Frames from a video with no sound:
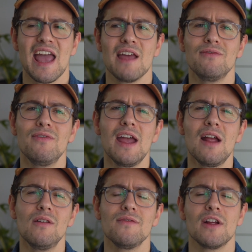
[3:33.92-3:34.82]
and
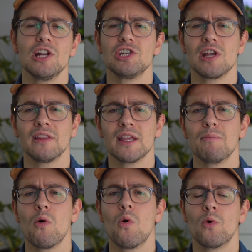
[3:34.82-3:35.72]
very, very
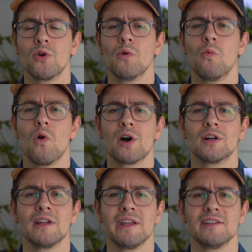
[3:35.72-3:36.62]
gently pour the
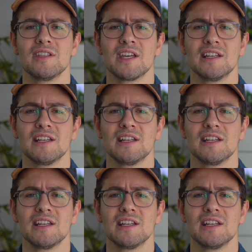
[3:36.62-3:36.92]
water into the